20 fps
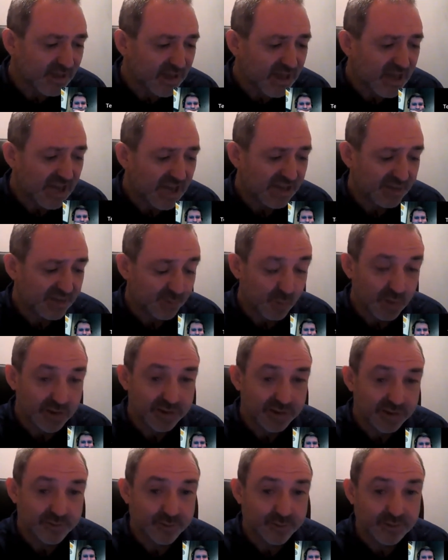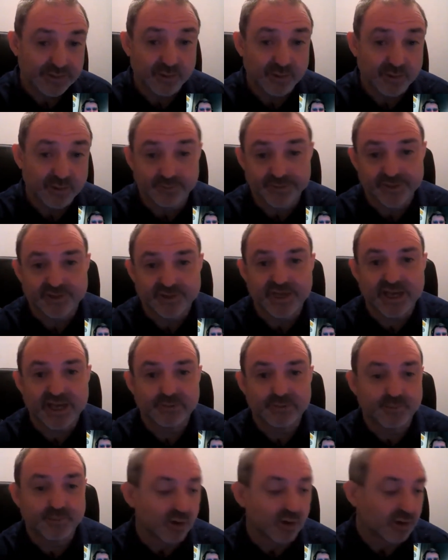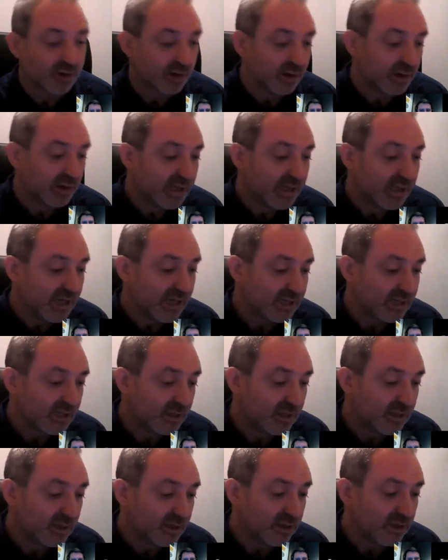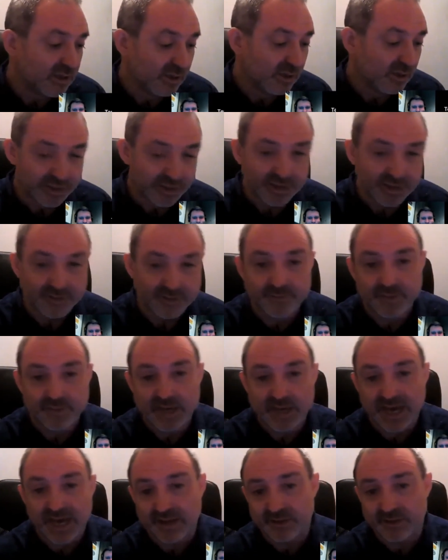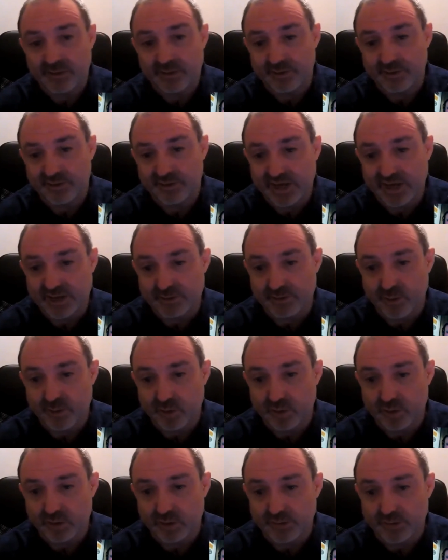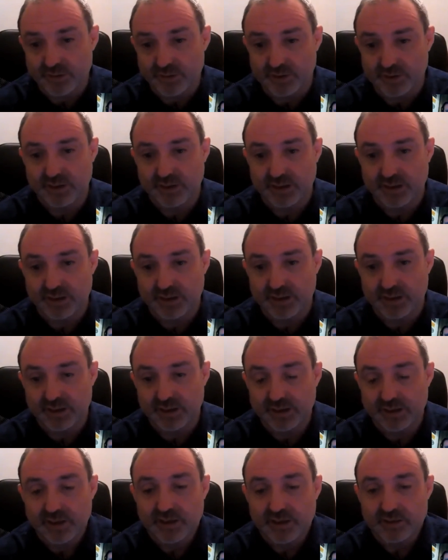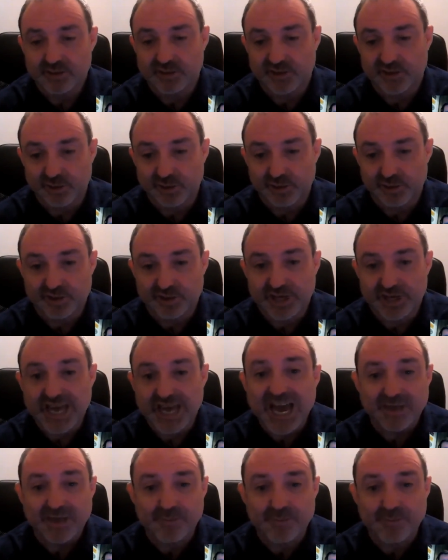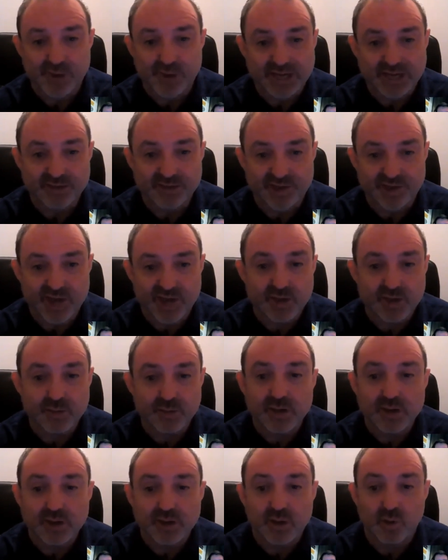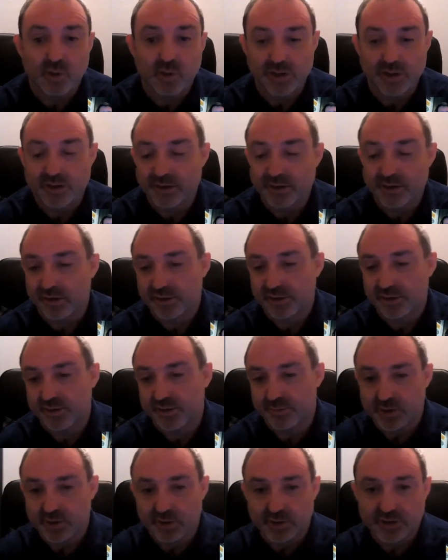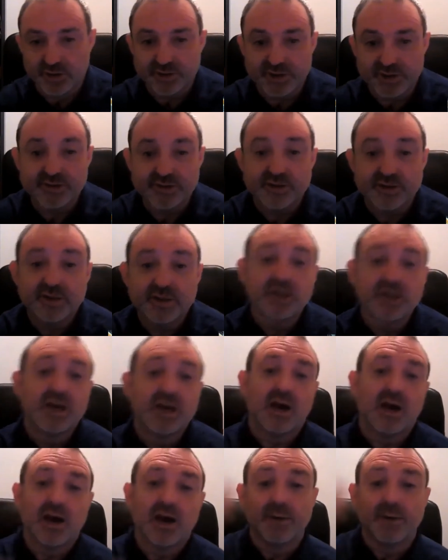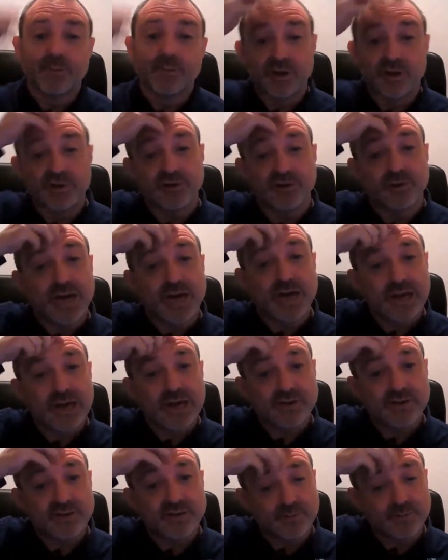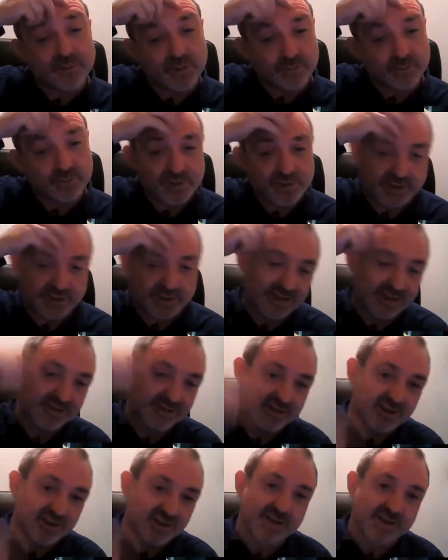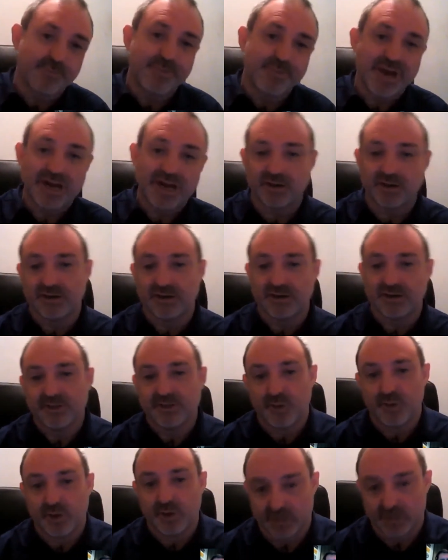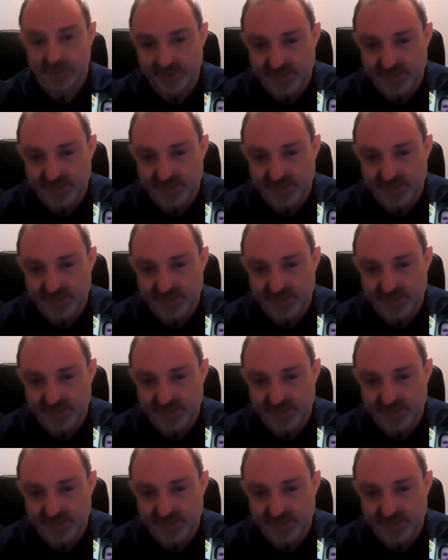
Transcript: It's worth, when you call for the second bottle, looking at the second bottle. The stewards can bring it to you. or you can ask them to look at it, because you can sometimes see things like a pellicle in the bottle.